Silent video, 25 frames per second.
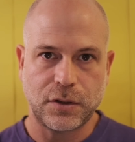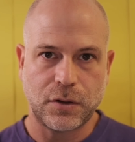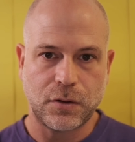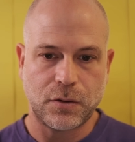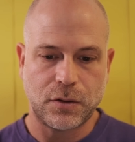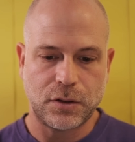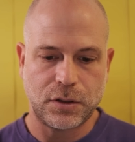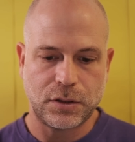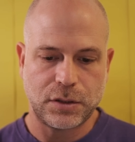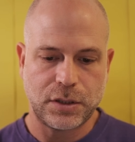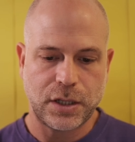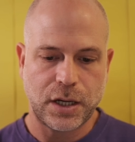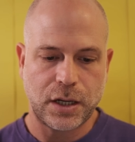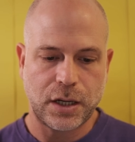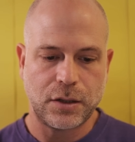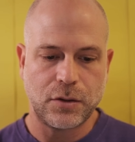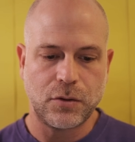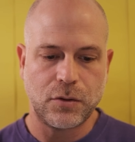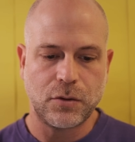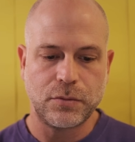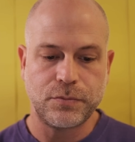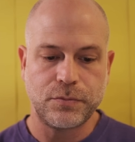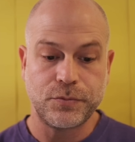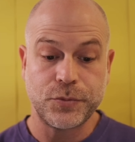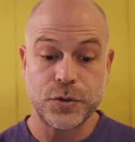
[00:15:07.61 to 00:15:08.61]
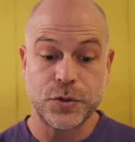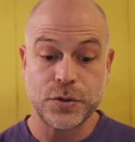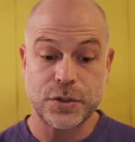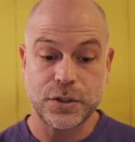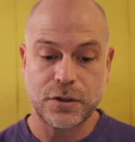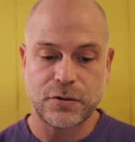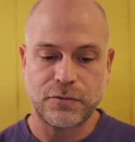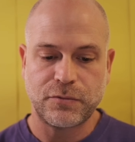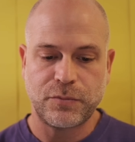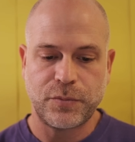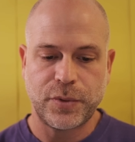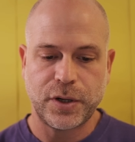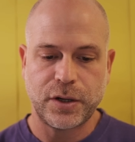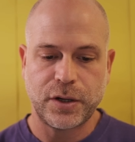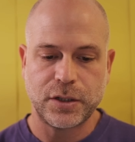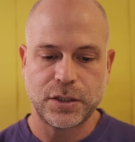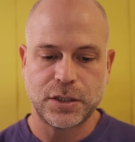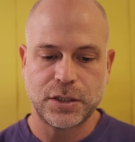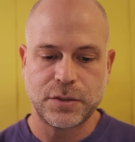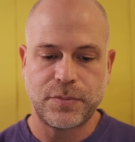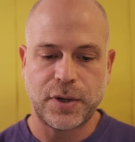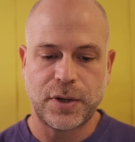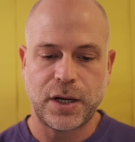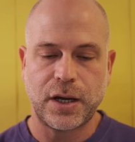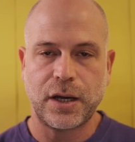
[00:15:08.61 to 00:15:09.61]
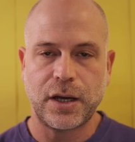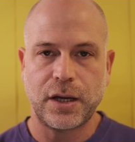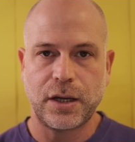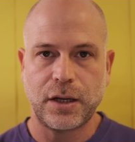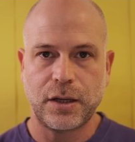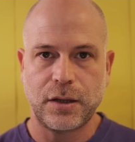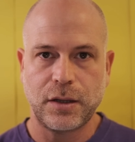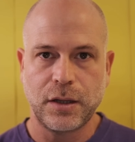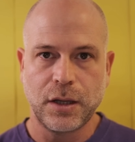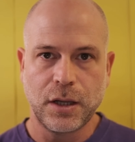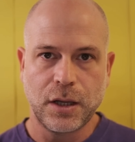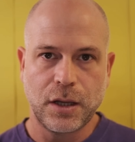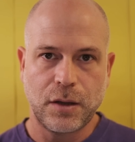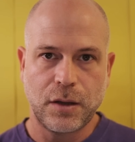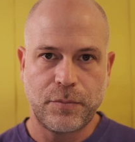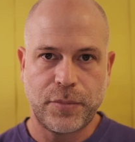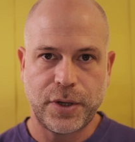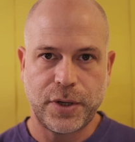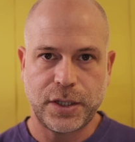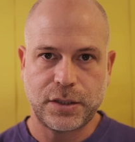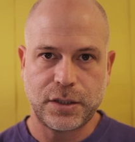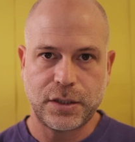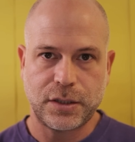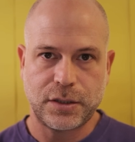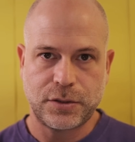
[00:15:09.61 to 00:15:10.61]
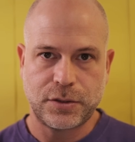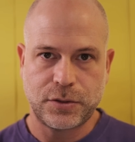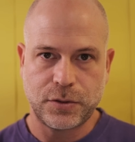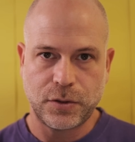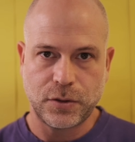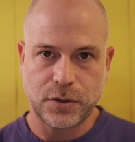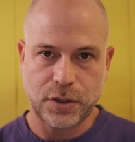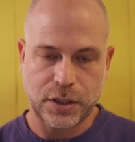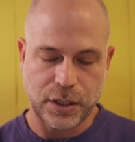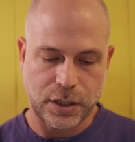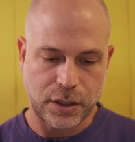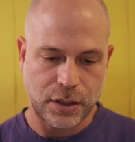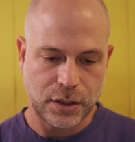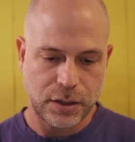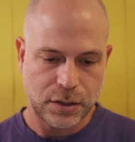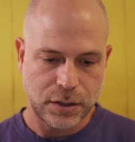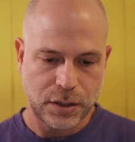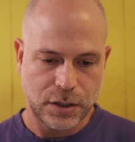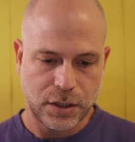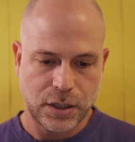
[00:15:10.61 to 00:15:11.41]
called The Unknown Music of Birds by Peter Szöke,